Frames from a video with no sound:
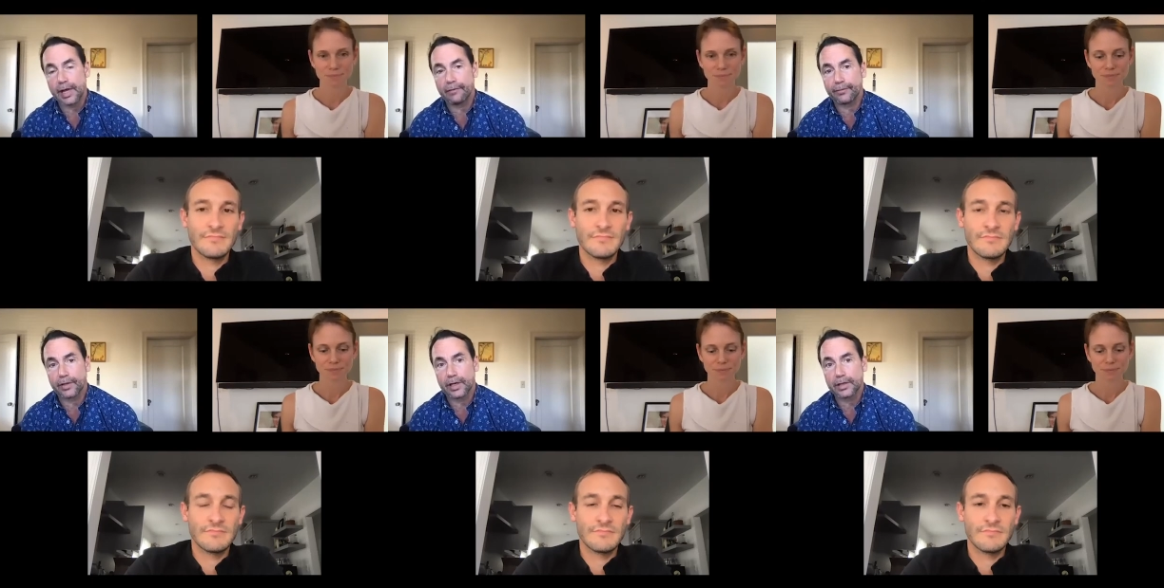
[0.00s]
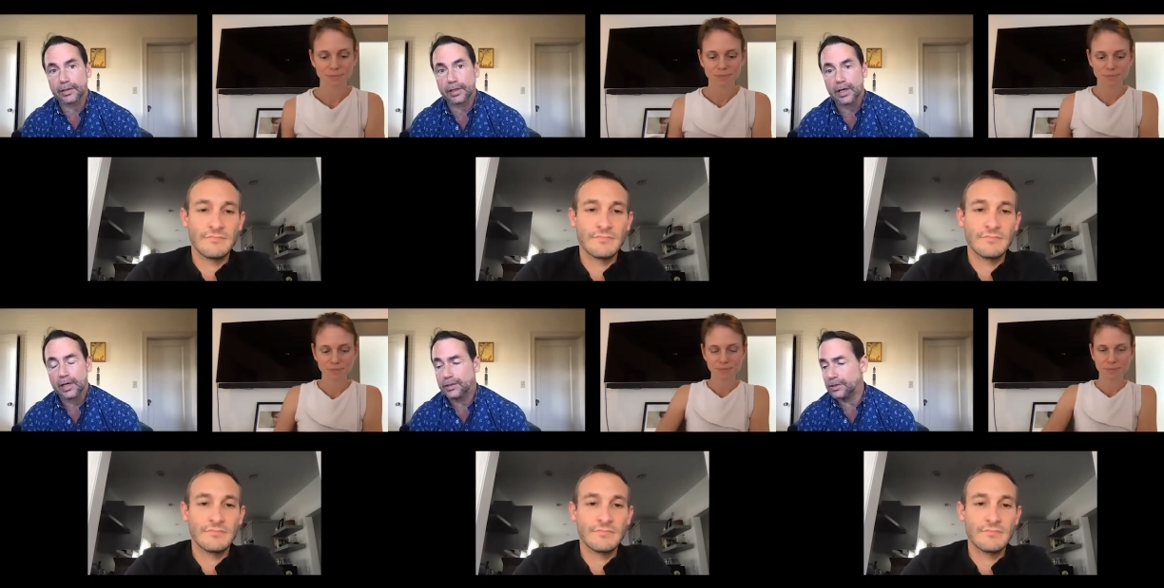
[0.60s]
Speaker 1: Netflix
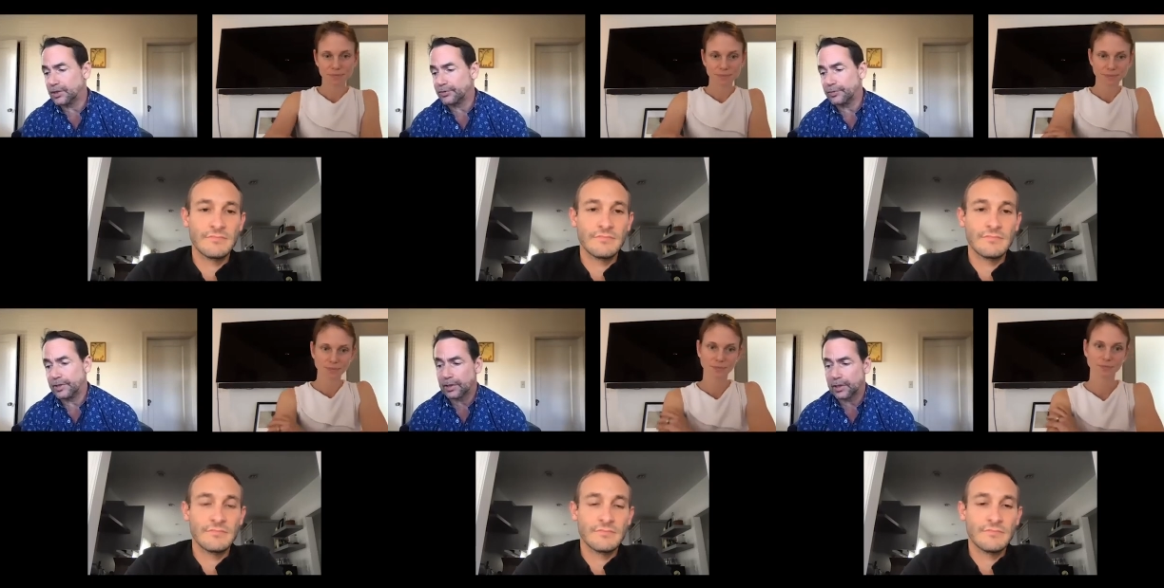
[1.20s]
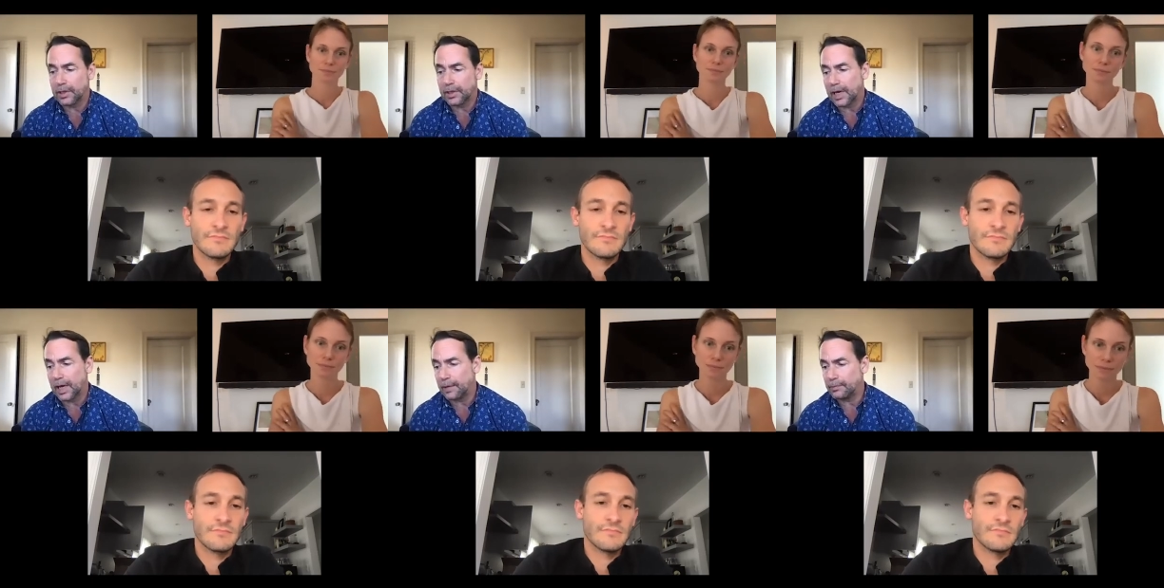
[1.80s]
to just recently
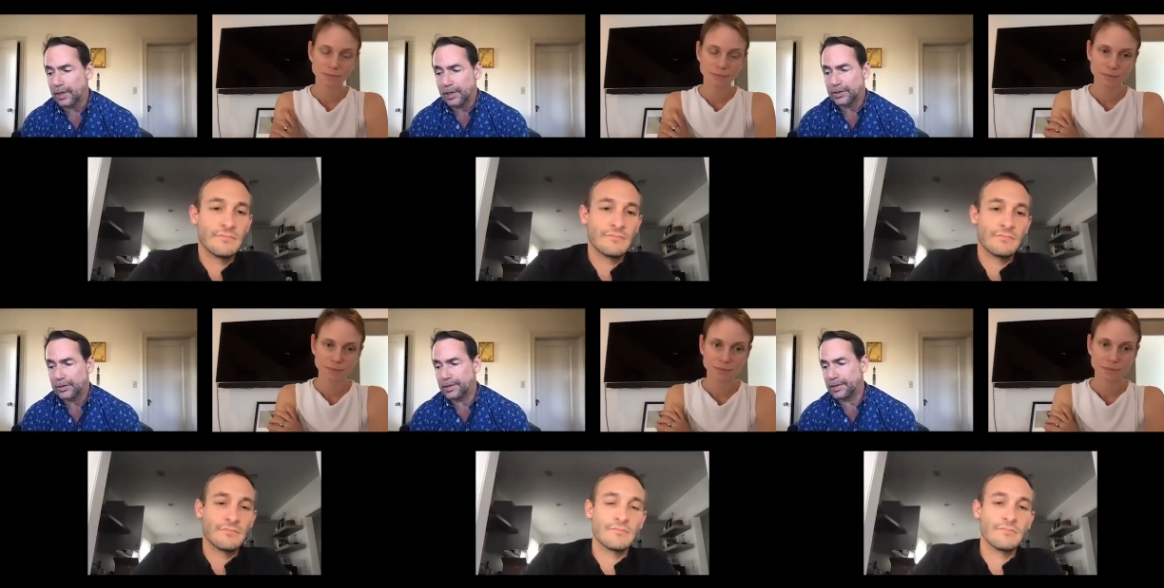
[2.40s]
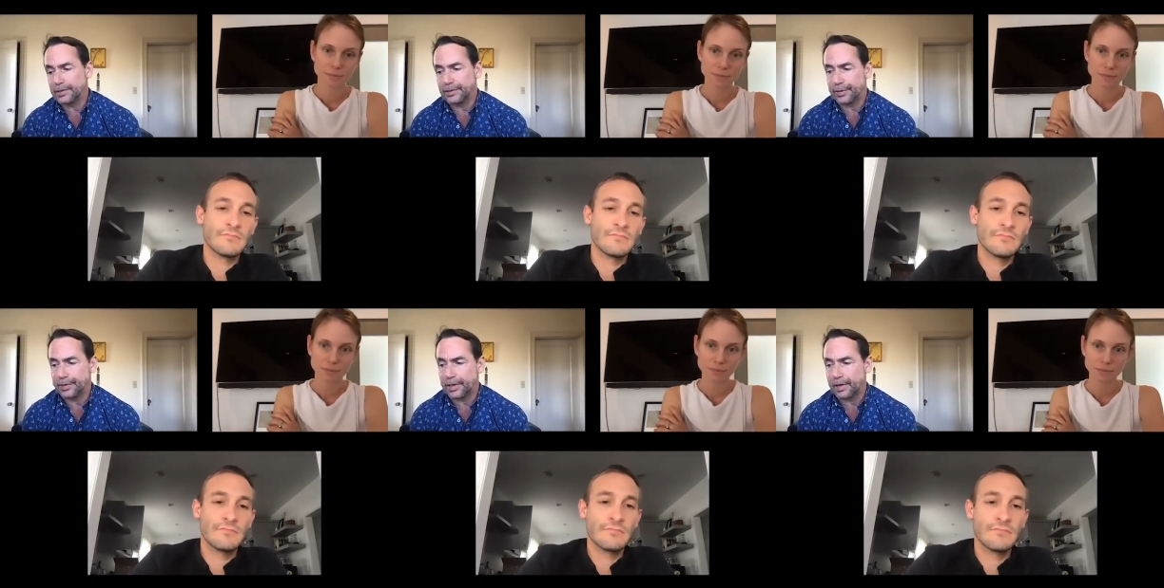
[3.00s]
um, doing
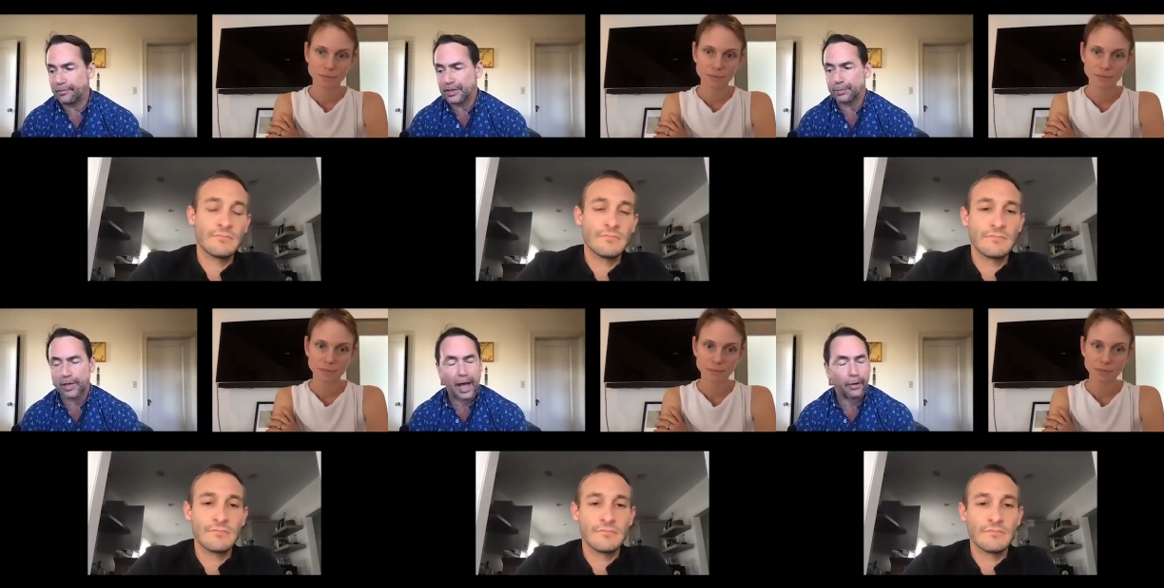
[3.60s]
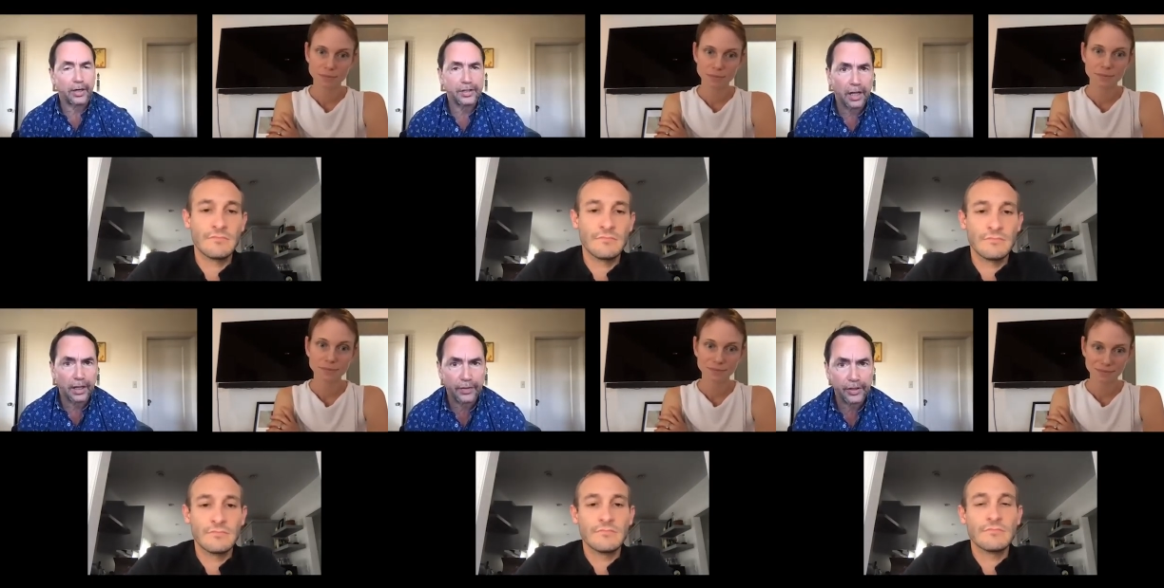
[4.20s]
doing Visible out on
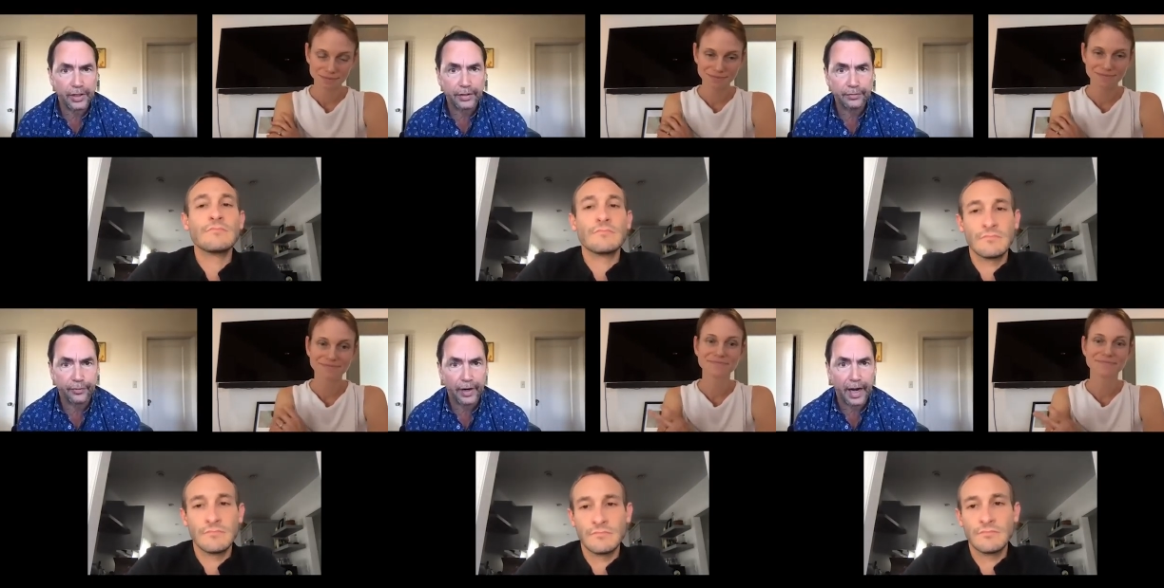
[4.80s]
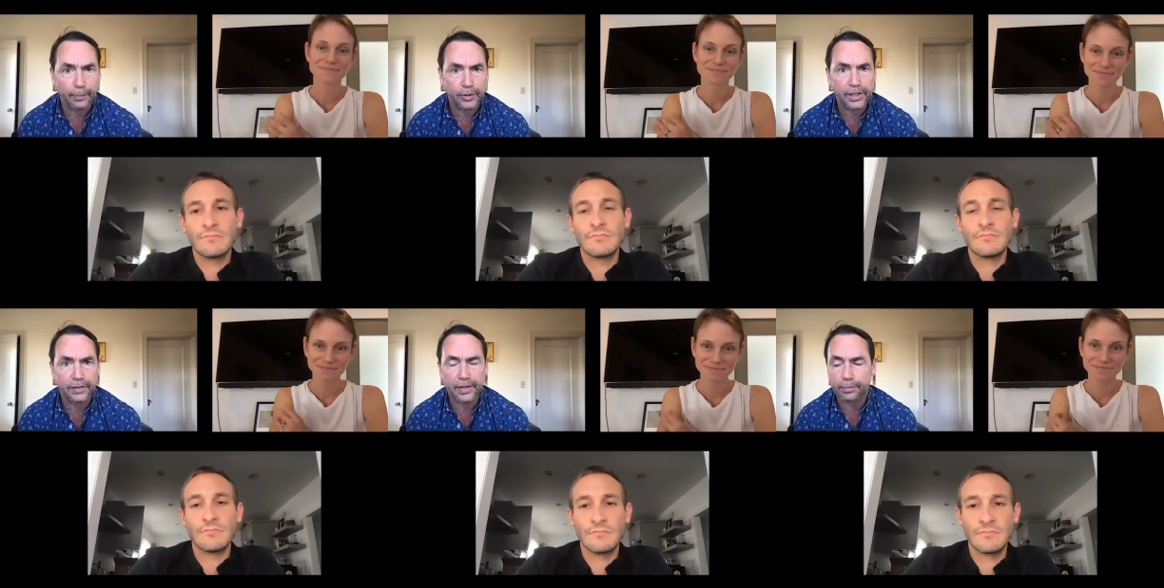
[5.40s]
television for Apple
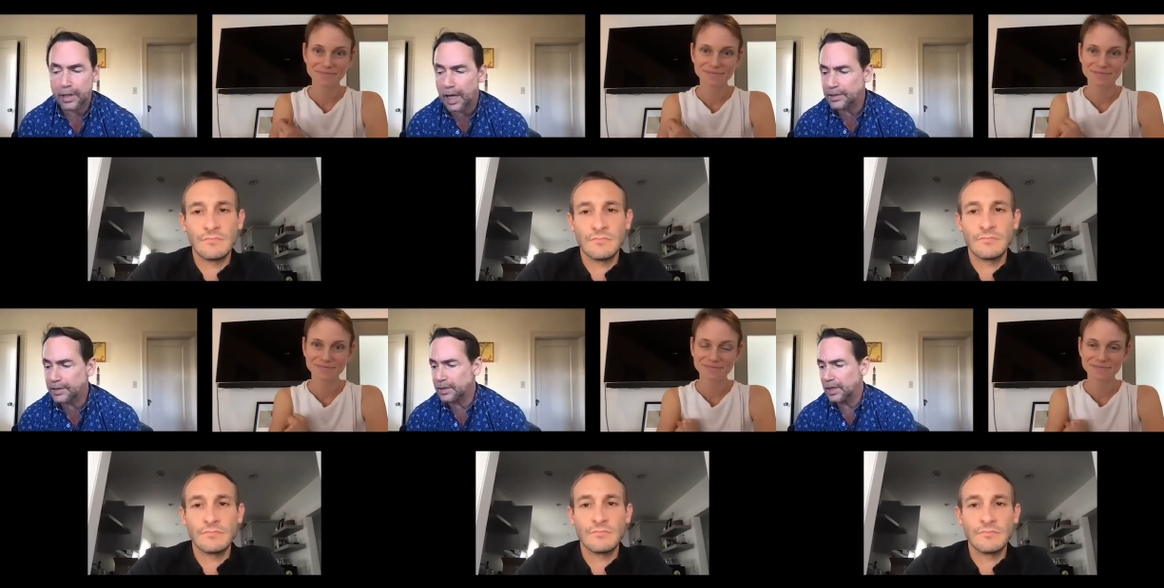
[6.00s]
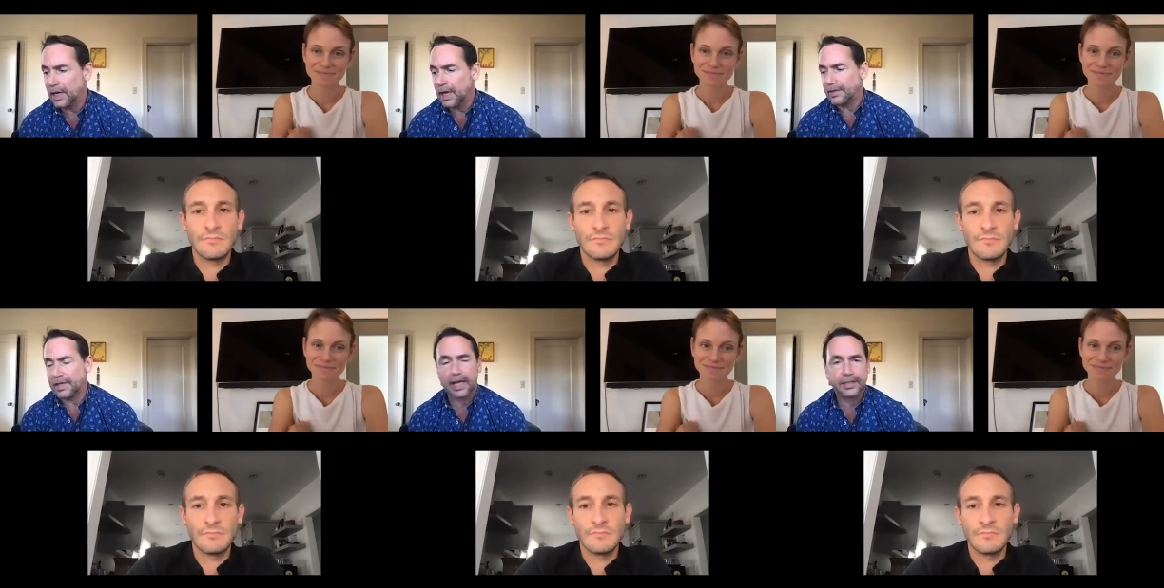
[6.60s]
TV Plus, The
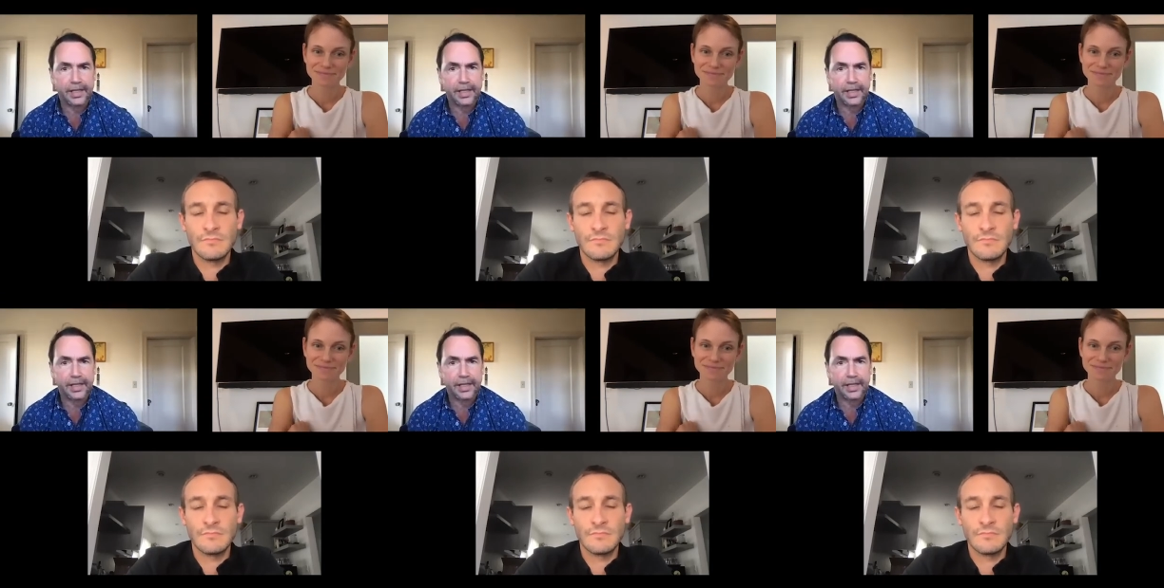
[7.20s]
Case